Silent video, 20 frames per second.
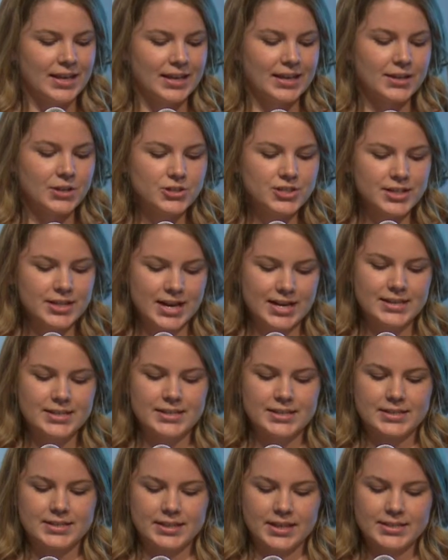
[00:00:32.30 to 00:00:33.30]
Here today to
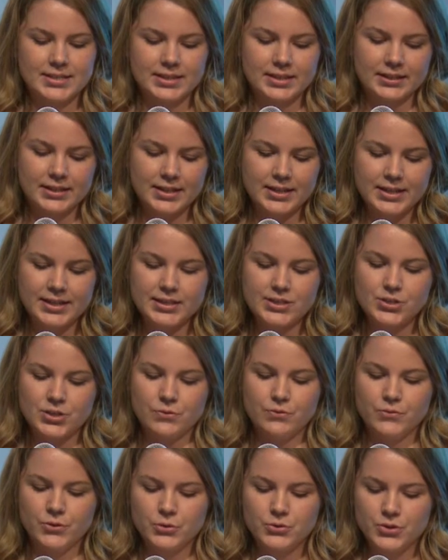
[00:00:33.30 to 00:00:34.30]
discuss the lineage
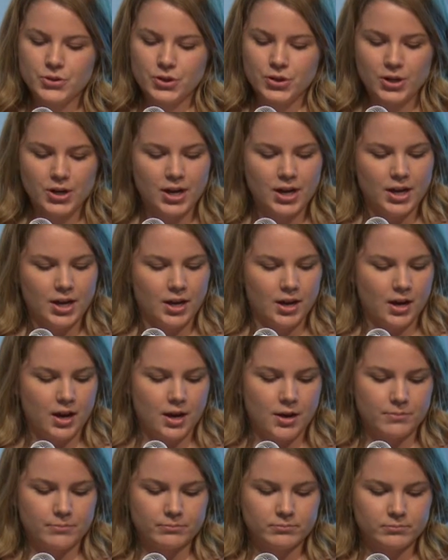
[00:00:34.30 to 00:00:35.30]
and future
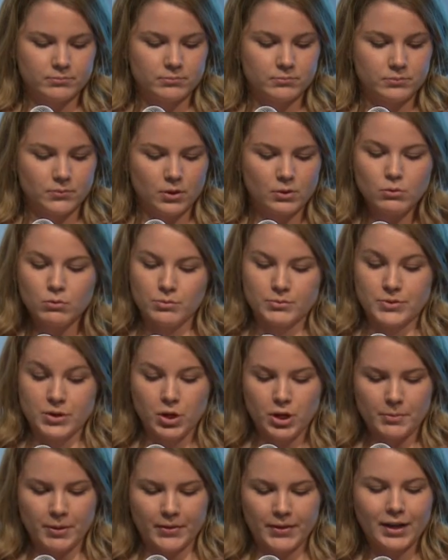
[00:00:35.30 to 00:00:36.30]

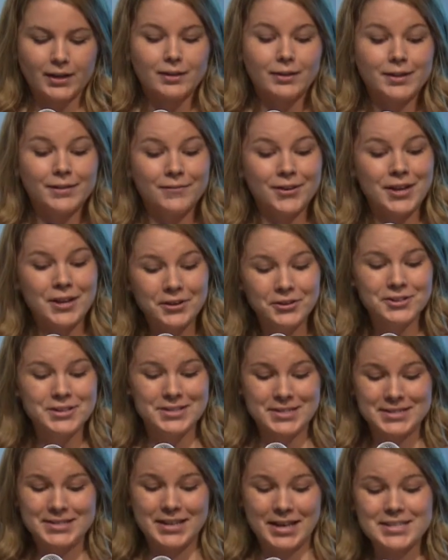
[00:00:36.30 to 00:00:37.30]
Here to
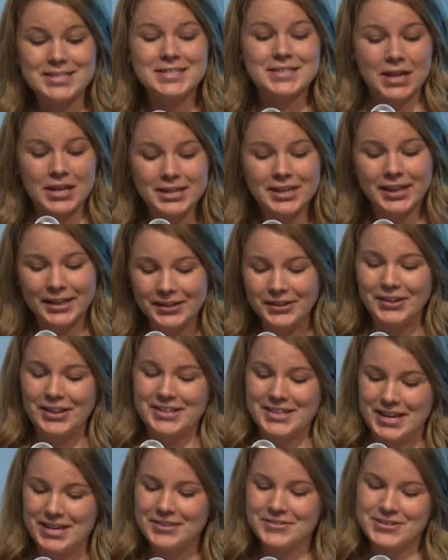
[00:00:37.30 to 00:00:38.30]
discuss Skunk Hill, a
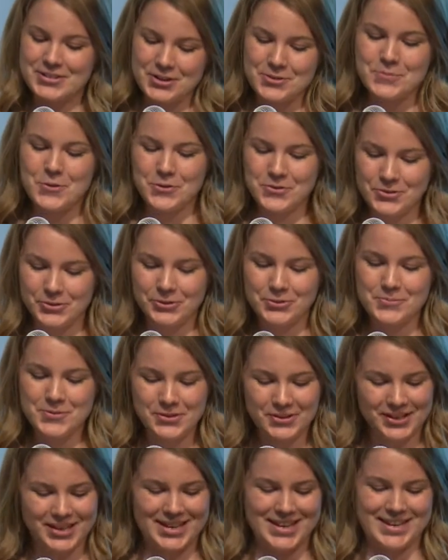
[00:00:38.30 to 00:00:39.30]
native ceremonial
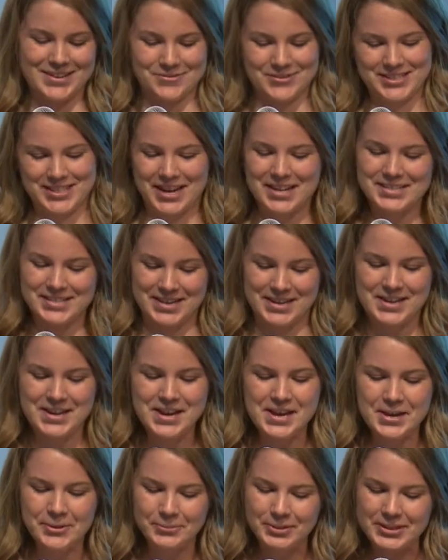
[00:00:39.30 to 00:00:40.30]
community in Wisconsin,
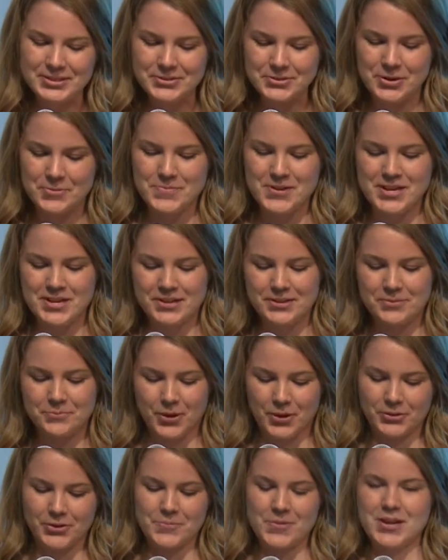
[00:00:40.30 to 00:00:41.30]
please join me in
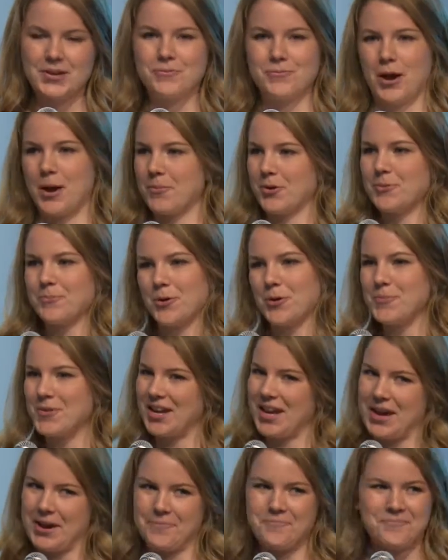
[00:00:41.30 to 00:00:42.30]
welcoming Robert
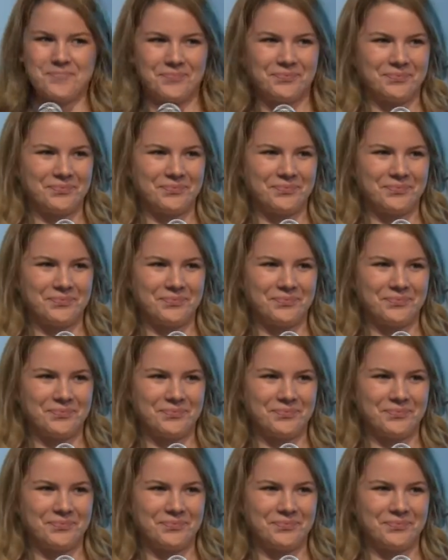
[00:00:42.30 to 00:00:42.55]
Birmingham.